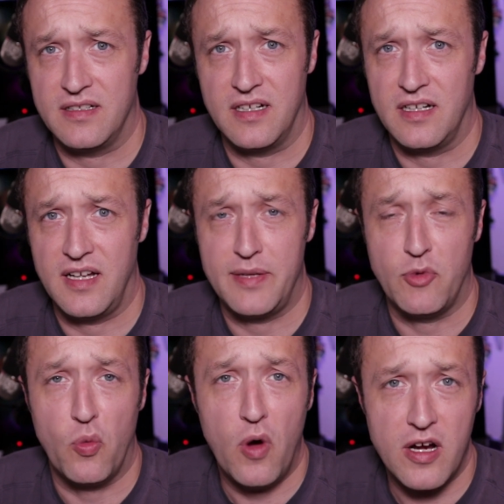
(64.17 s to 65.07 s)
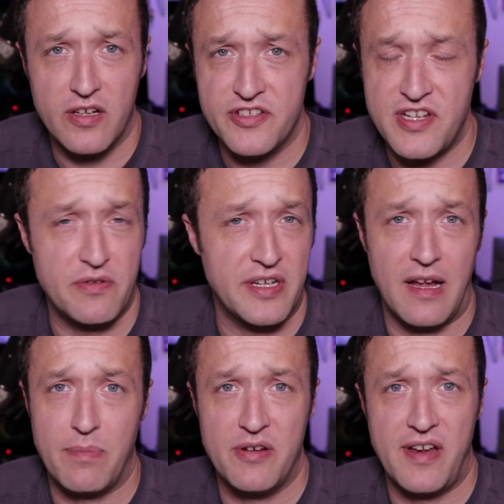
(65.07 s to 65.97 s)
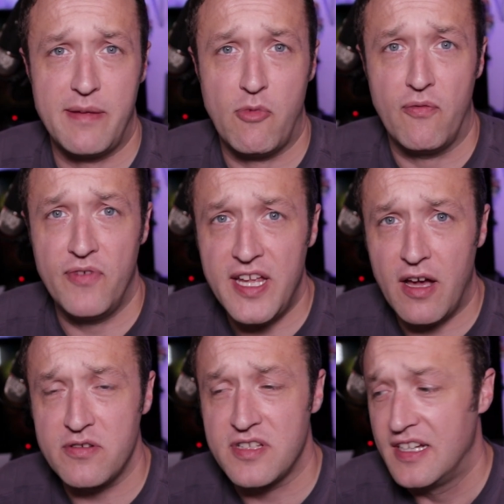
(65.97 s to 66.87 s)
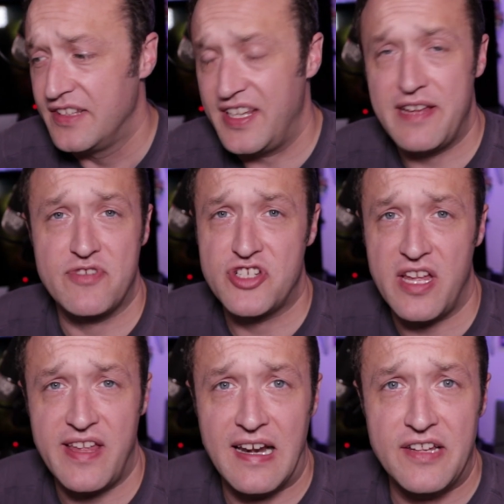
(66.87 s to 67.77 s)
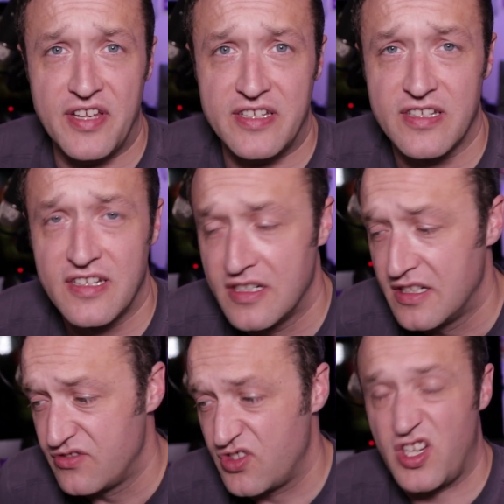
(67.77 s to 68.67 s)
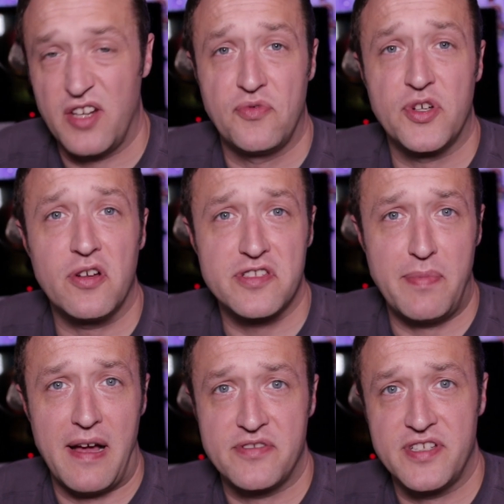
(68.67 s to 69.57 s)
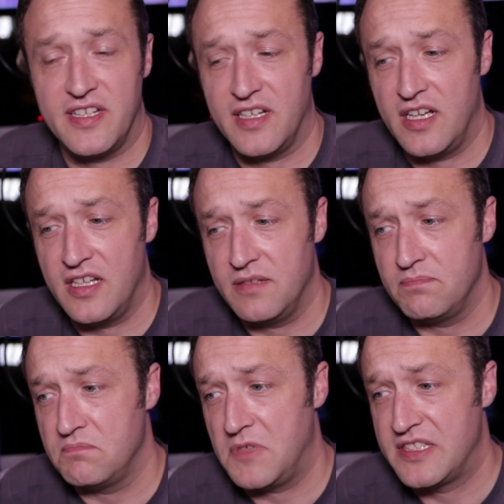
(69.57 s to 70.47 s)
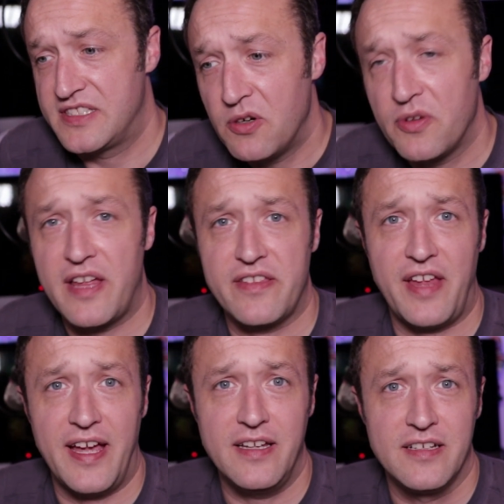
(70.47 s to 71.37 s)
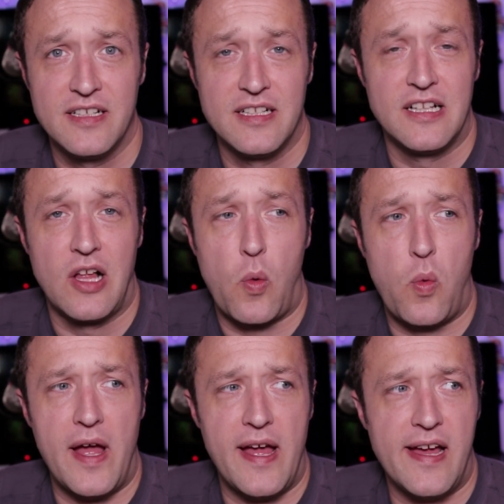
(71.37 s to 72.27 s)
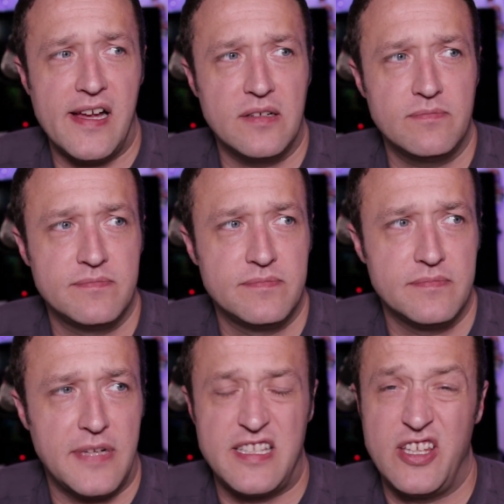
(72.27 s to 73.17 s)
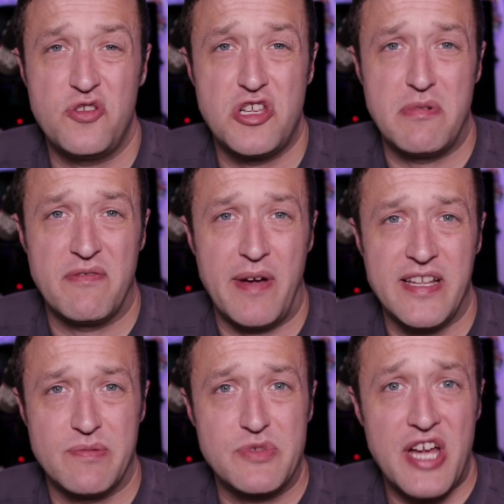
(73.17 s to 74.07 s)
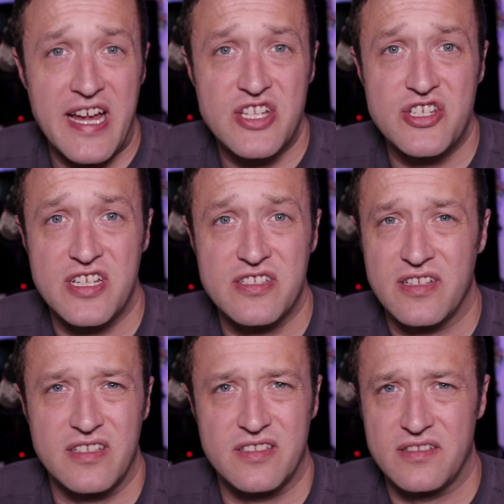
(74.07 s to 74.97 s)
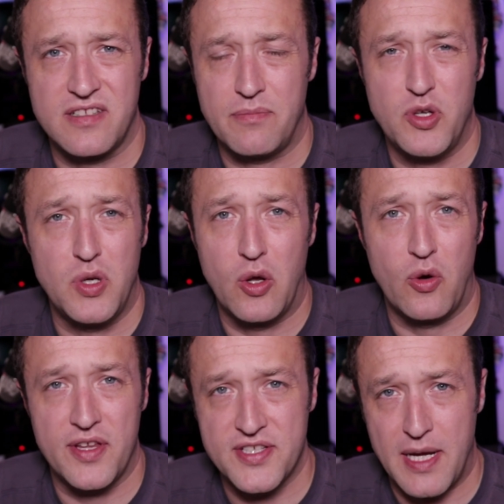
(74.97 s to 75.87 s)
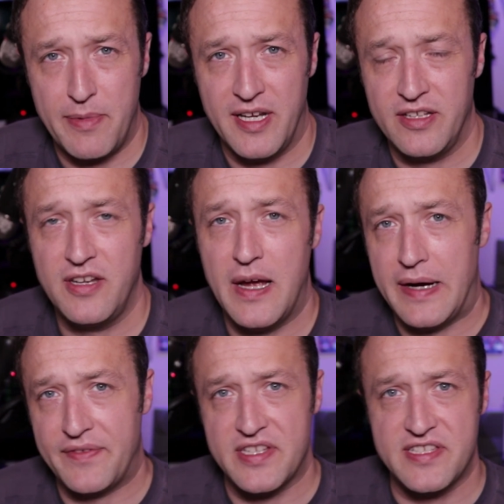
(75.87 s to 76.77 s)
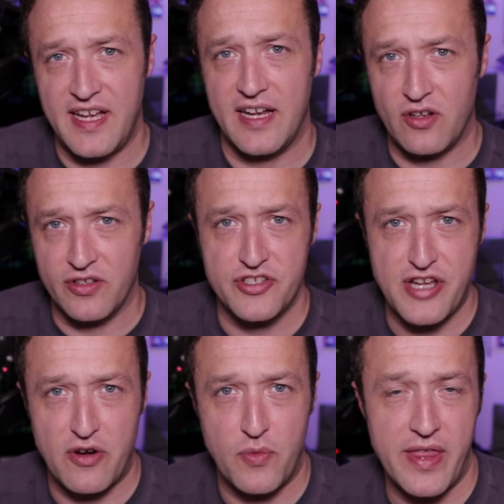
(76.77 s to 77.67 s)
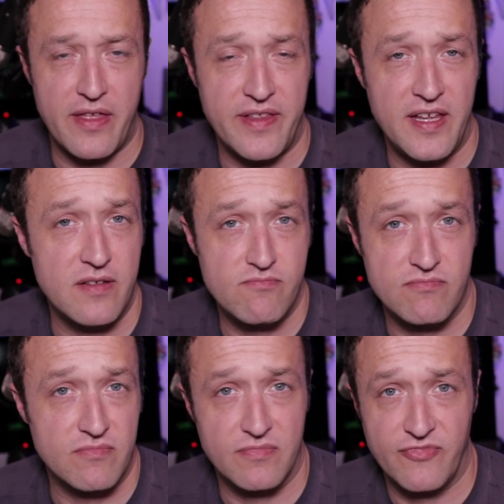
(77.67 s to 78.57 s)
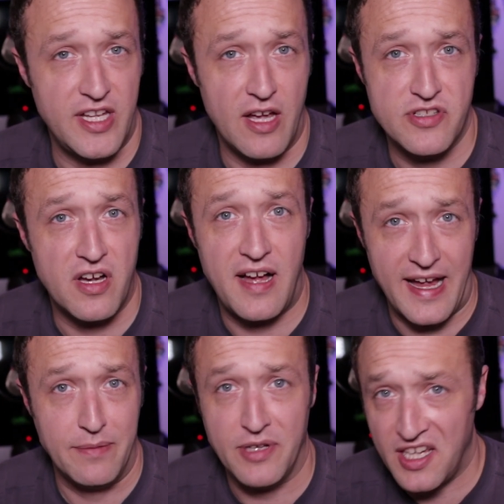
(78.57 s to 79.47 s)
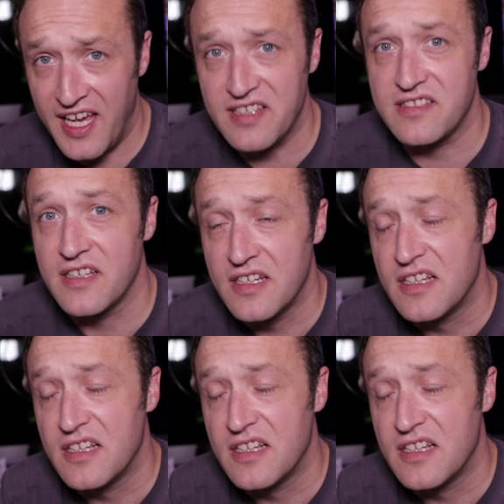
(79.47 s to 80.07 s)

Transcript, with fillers: uh, any more work on the channel, didn't upload any more videos, didn't even check the analytics, just kind of forgot about it um, until the other day where basically YouTube have made some changes, it's some new law that's come in and you now have to set on the channel whether the videos are aimed at kids.